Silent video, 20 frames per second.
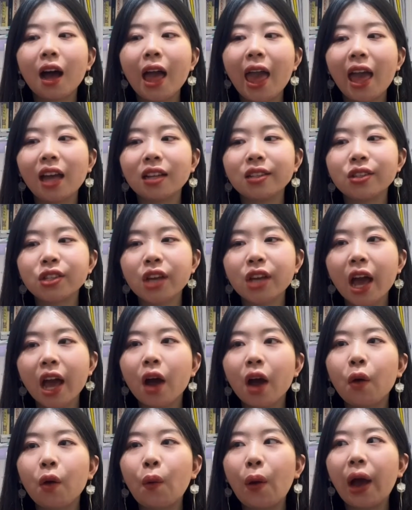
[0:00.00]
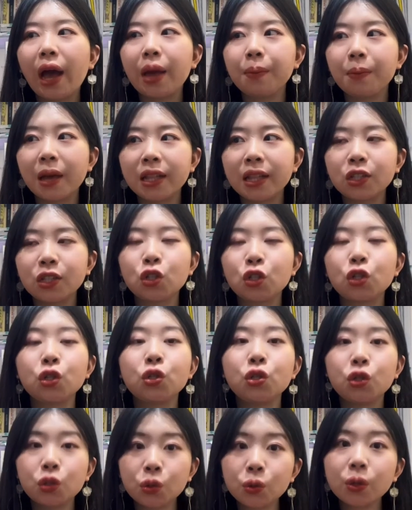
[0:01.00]
and how I manage to
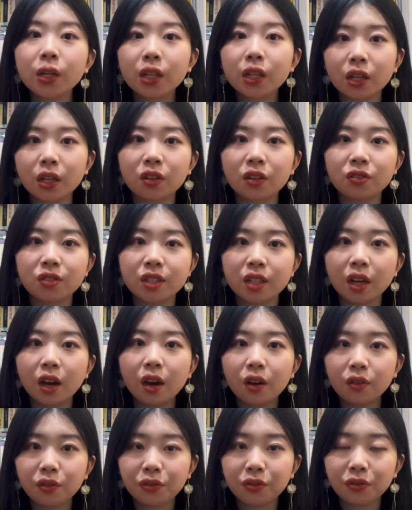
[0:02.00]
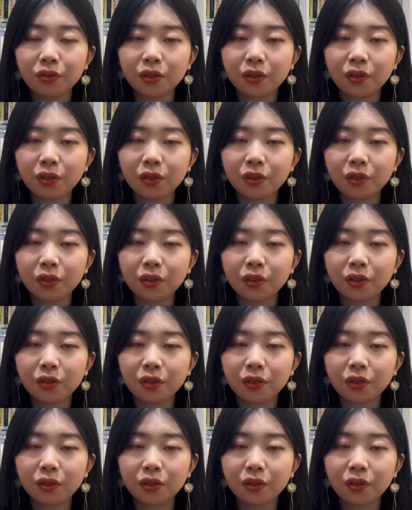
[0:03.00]
do a lot of stuff